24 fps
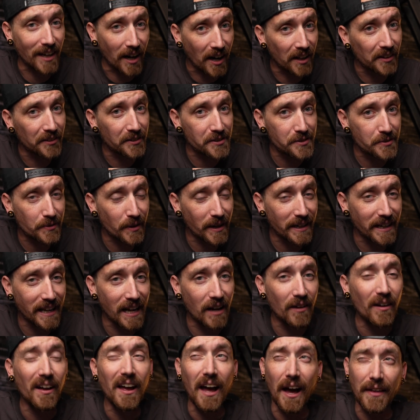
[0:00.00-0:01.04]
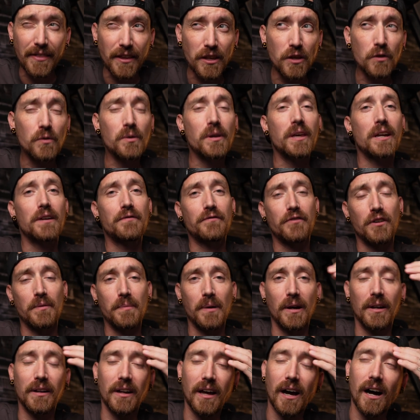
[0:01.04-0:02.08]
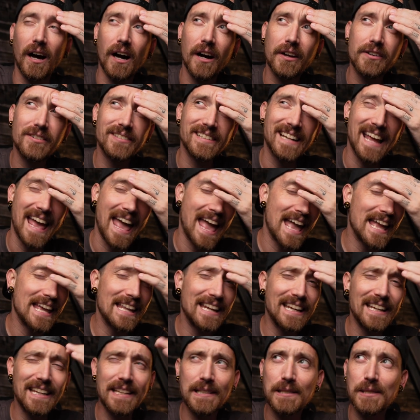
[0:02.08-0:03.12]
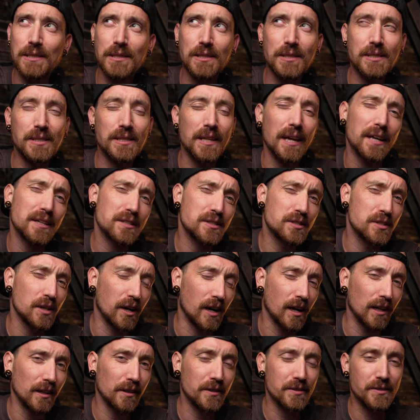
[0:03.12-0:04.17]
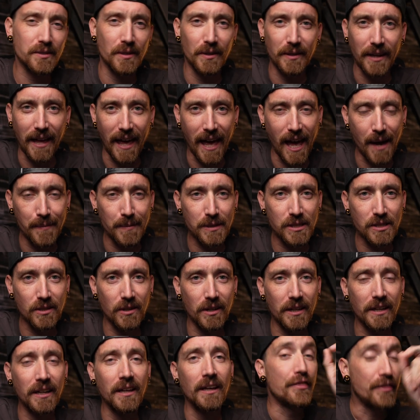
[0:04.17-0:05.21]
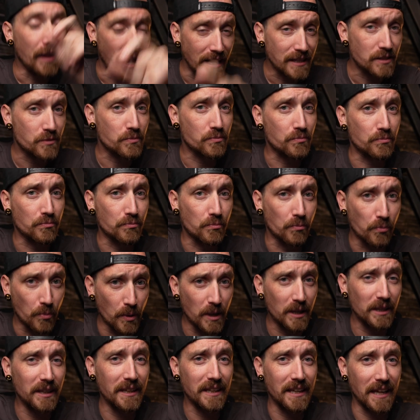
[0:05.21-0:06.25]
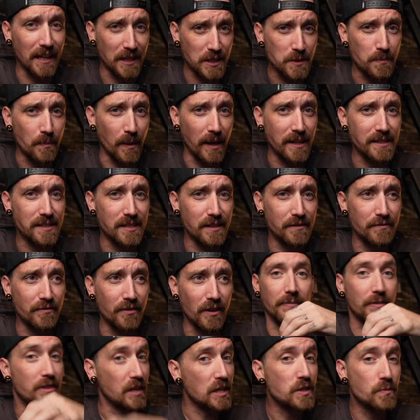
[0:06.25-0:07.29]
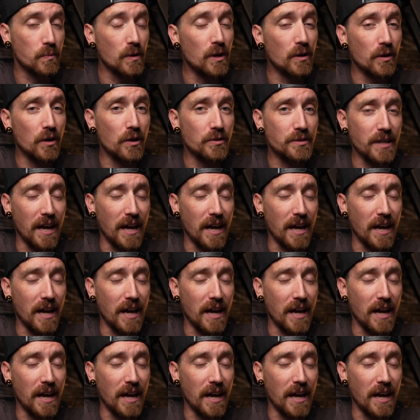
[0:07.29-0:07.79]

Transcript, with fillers: dollars right now. I think you can get them for about one hundred eighty-six dollars on Amazon. That's really expensive. These will go